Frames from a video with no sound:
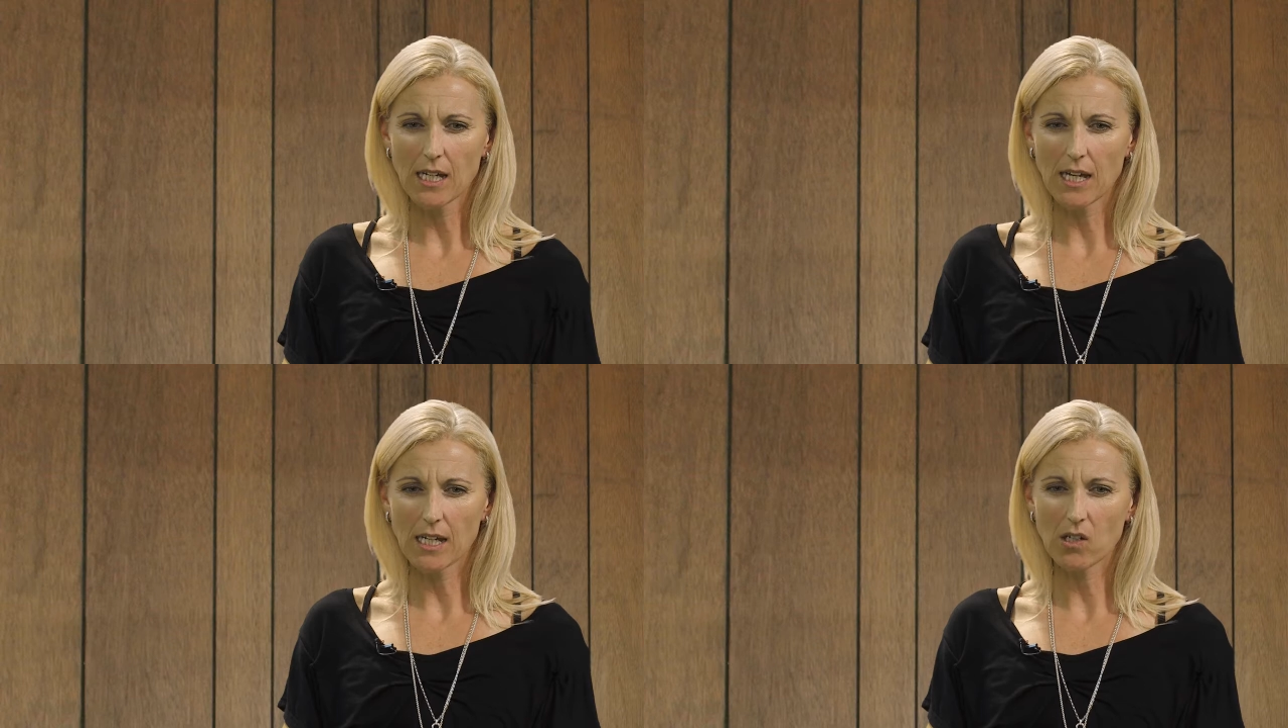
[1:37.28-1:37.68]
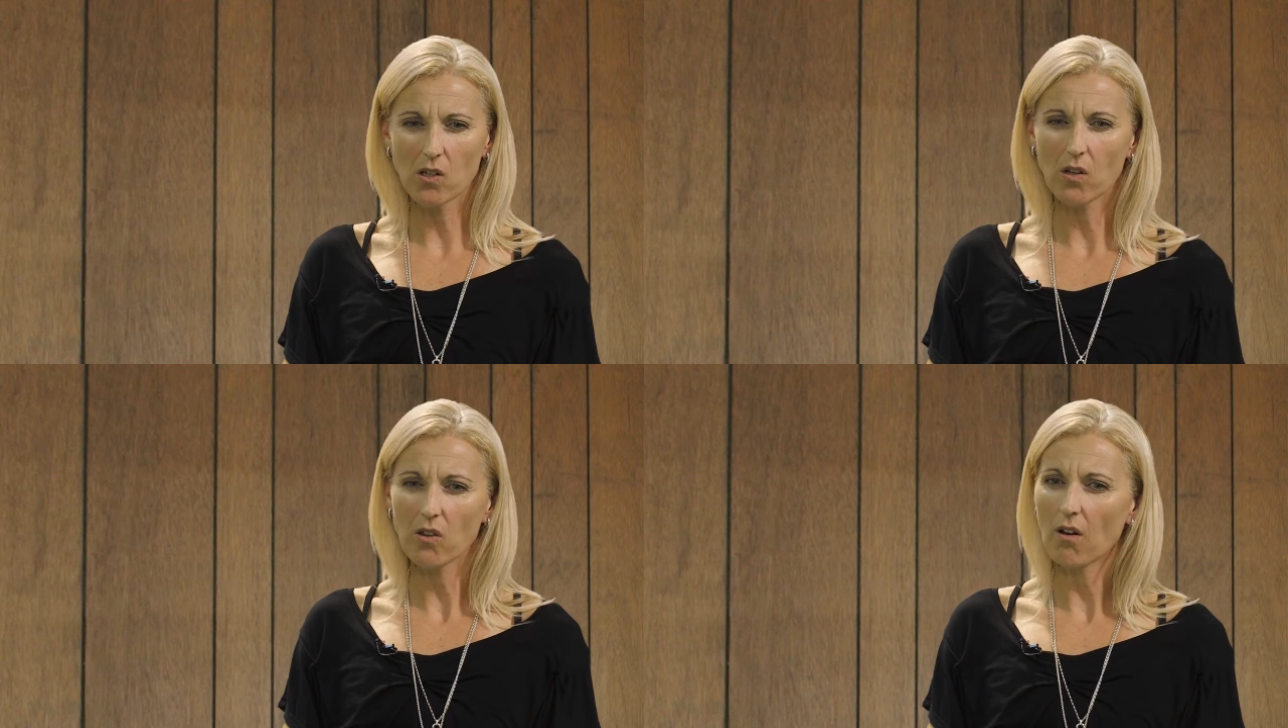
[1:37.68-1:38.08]
and
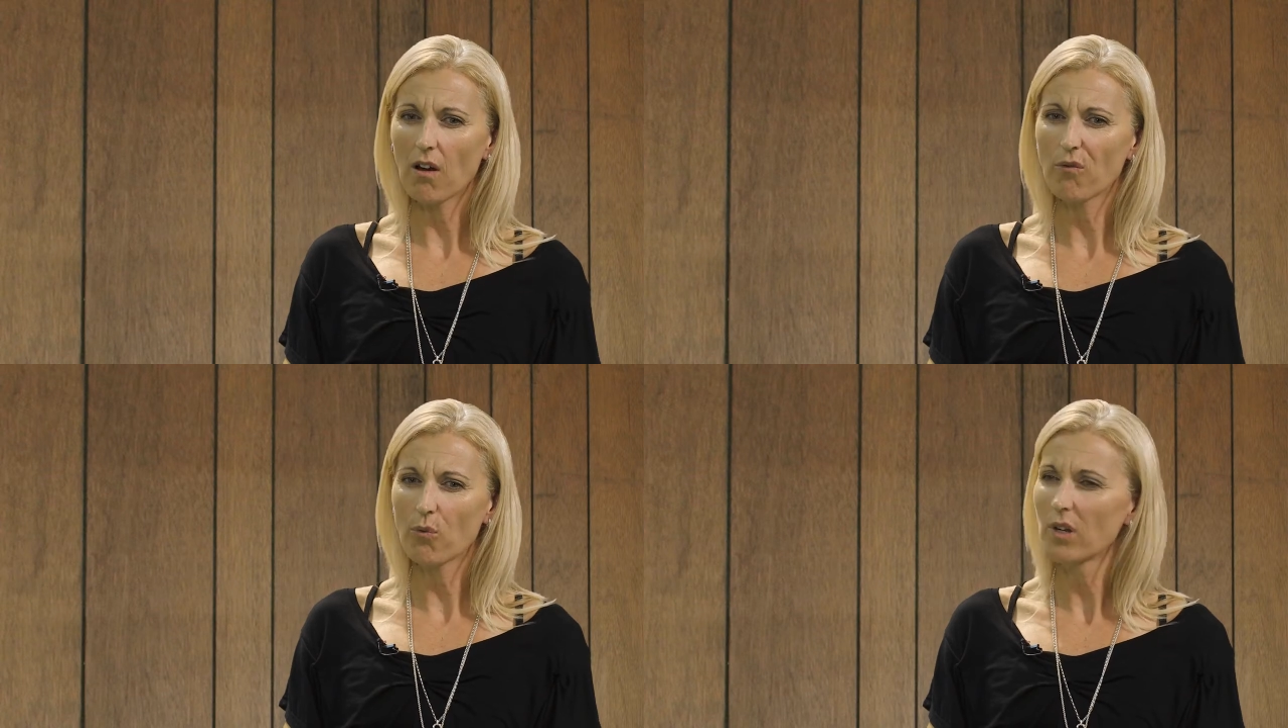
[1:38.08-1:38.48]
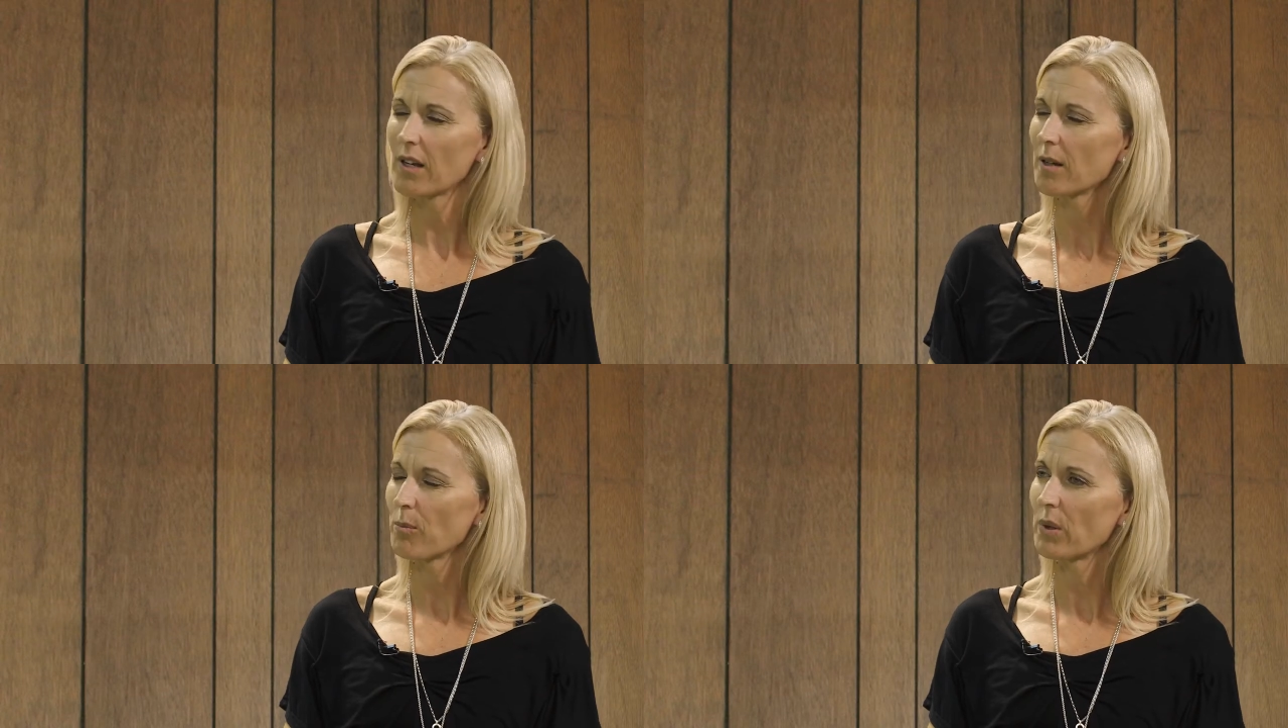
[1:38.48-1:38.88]
go that I've
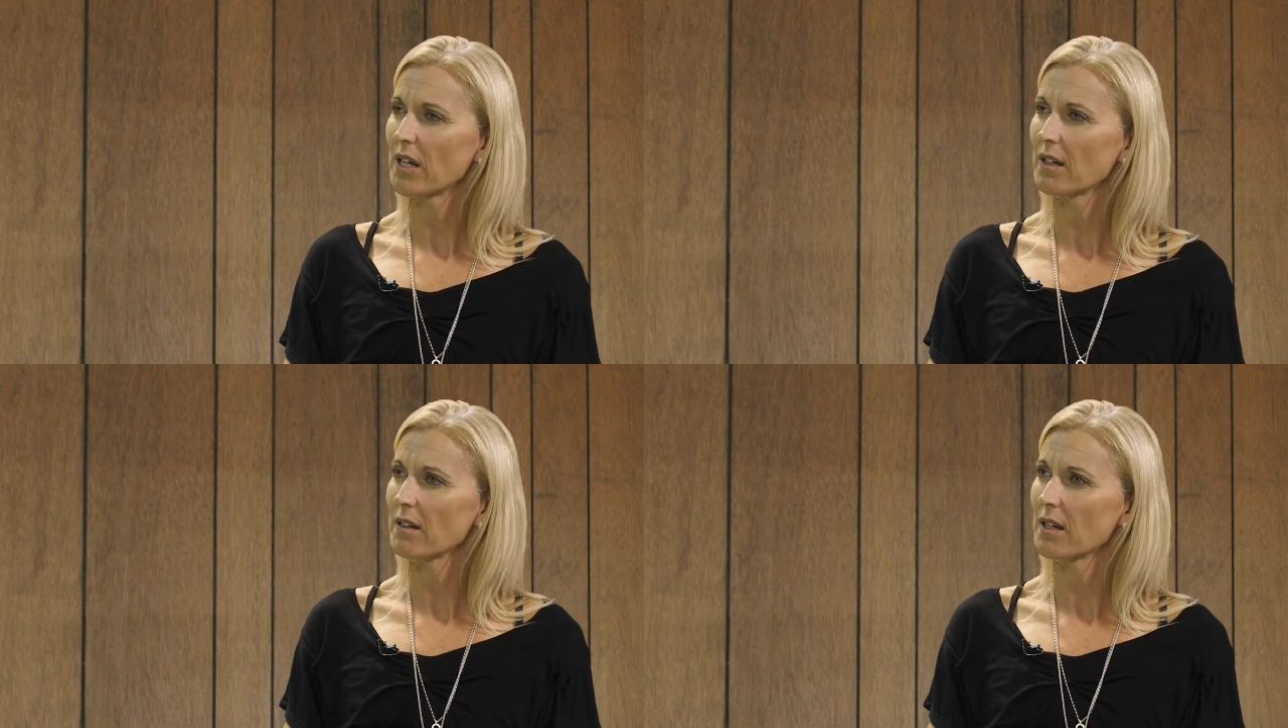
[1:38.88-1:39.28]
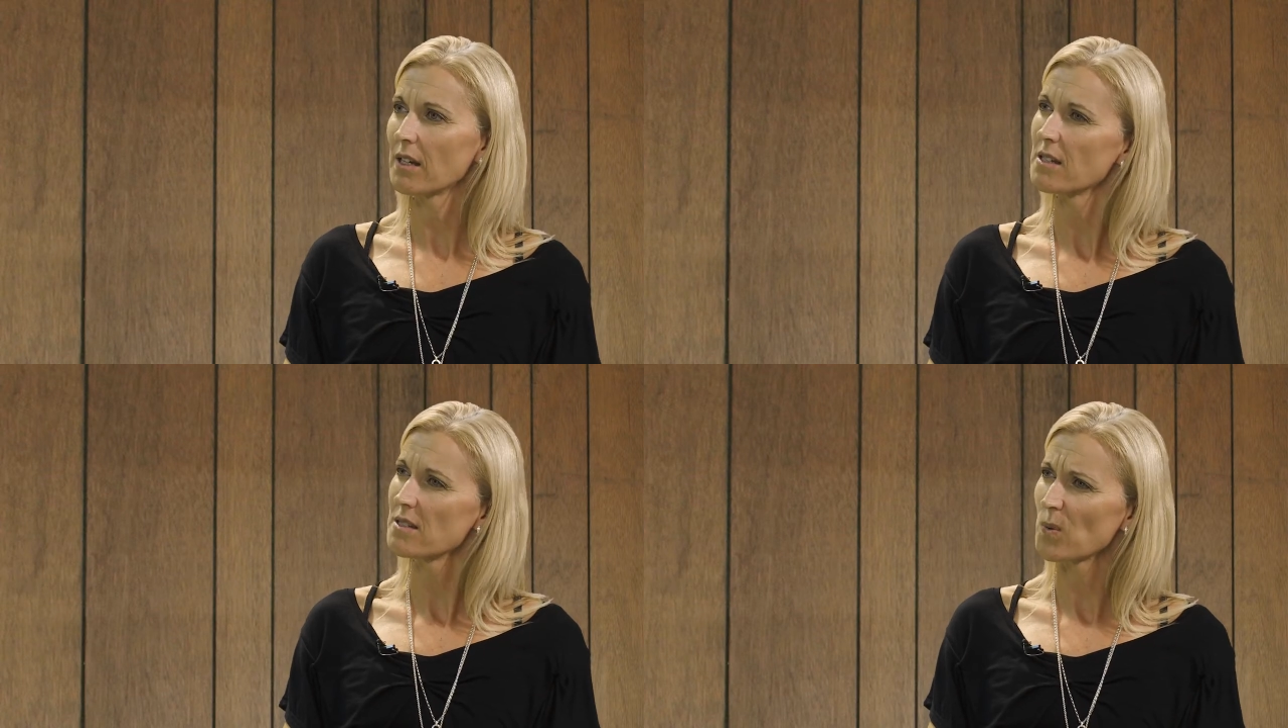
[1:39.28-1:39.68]
really been
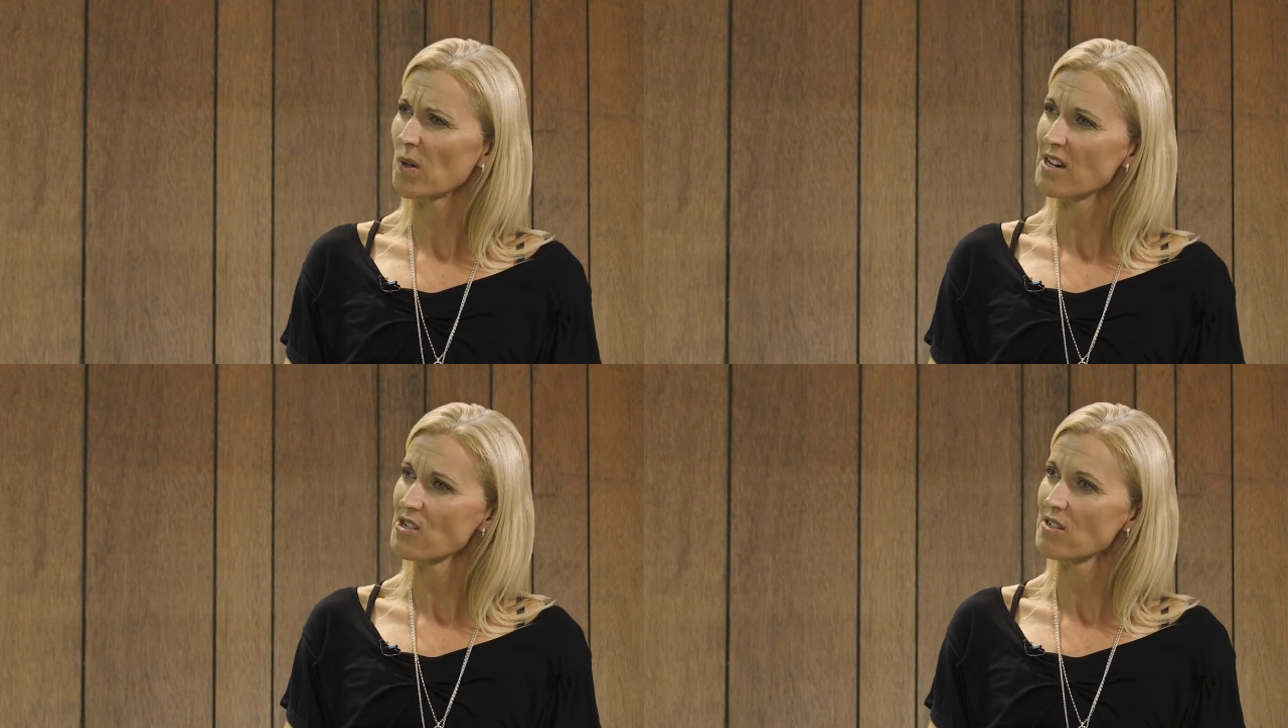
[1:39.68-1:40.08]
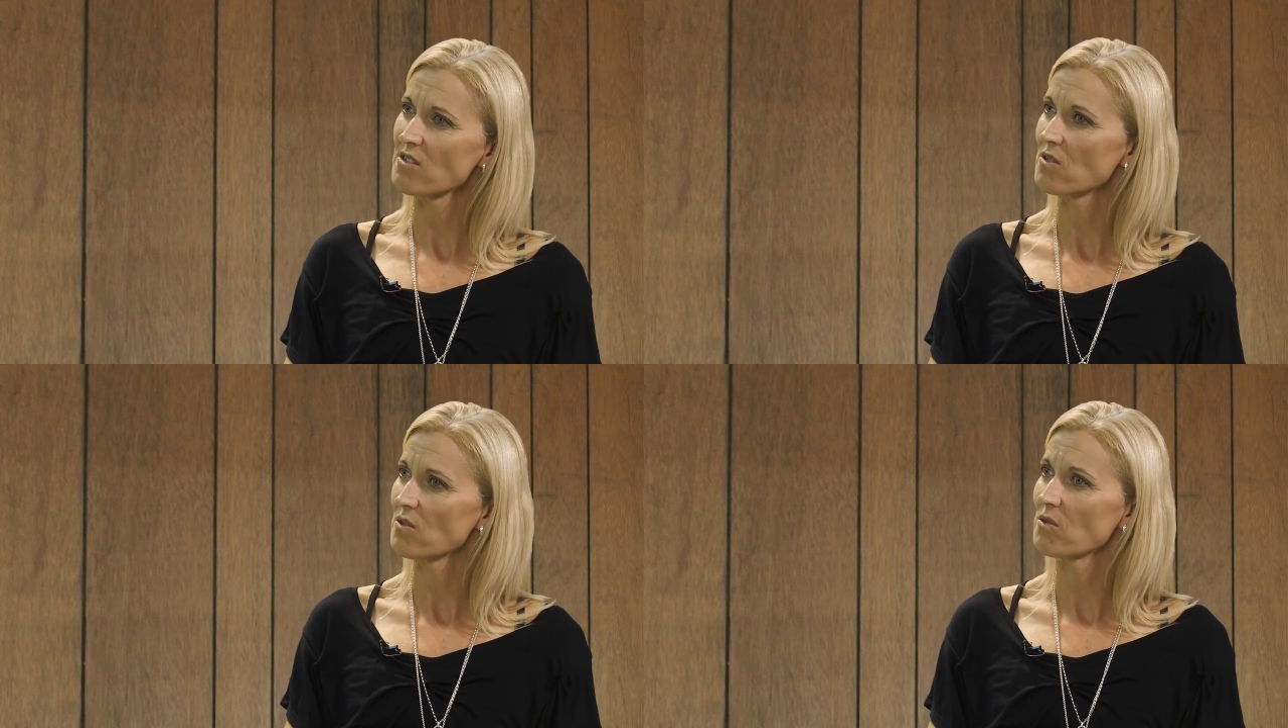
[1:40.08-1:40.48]
an inspiration
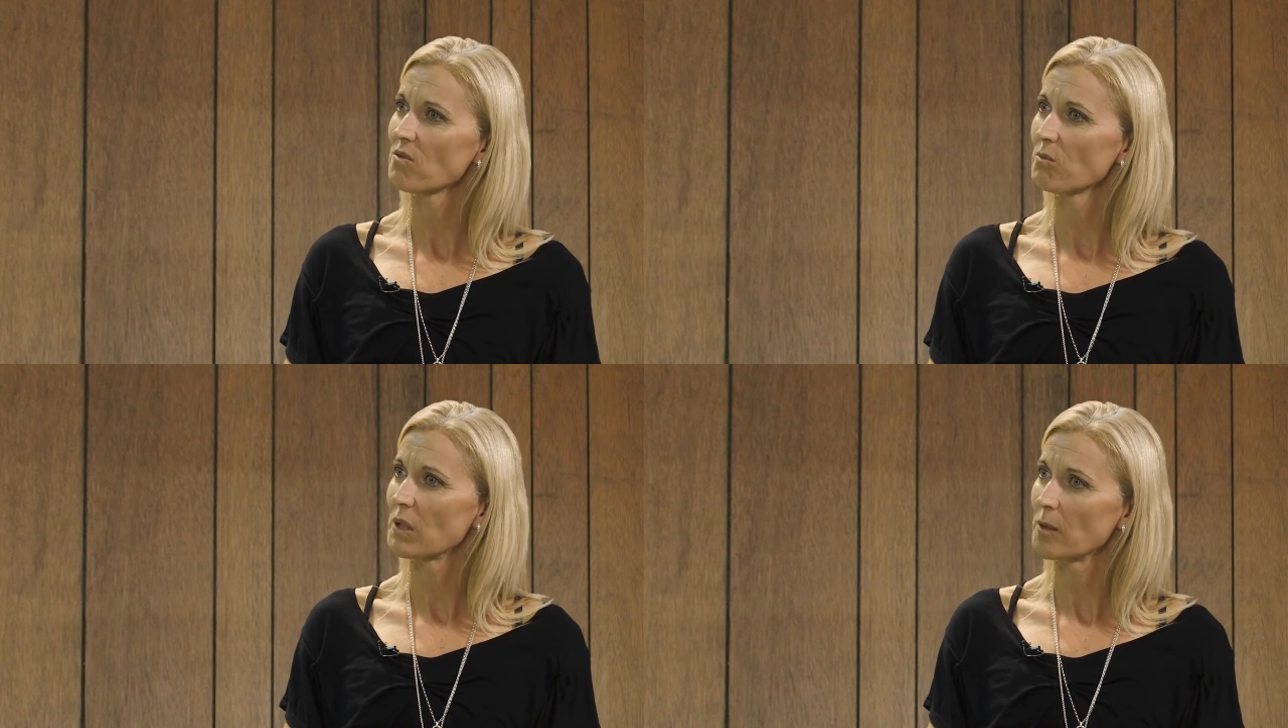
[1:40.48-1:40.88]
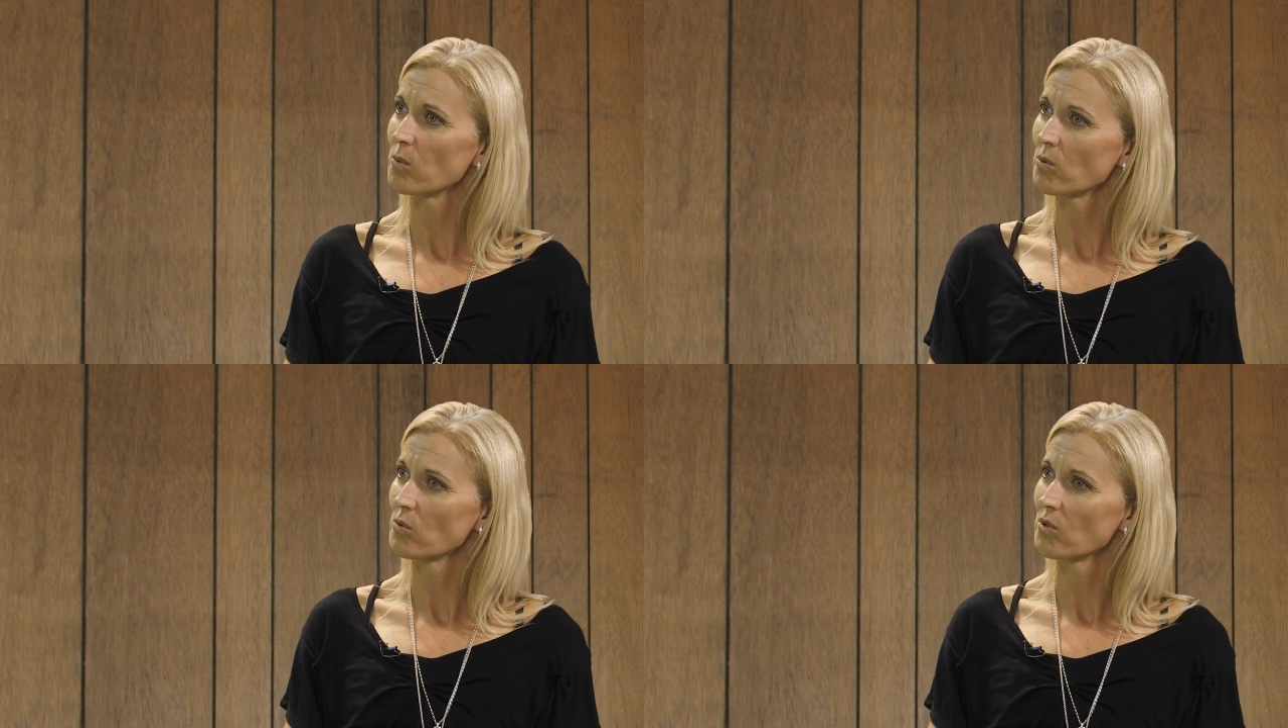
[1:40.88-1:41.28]
to
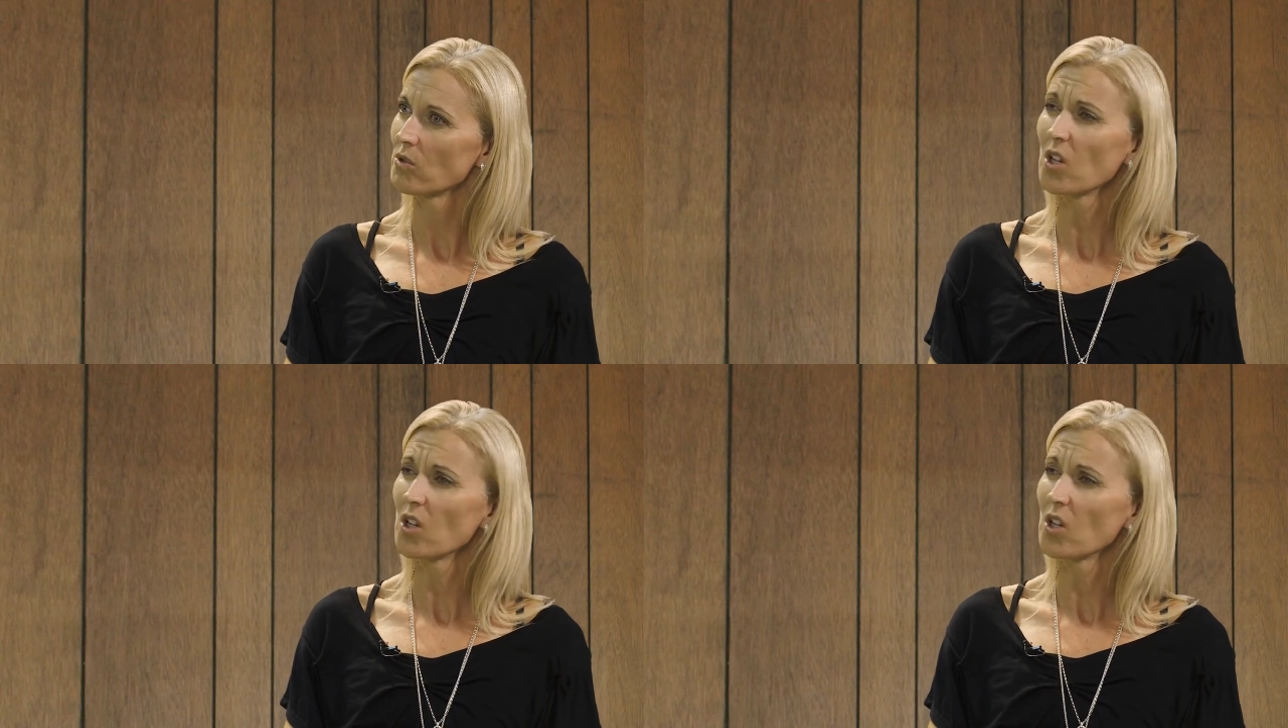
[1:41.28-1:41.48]
people.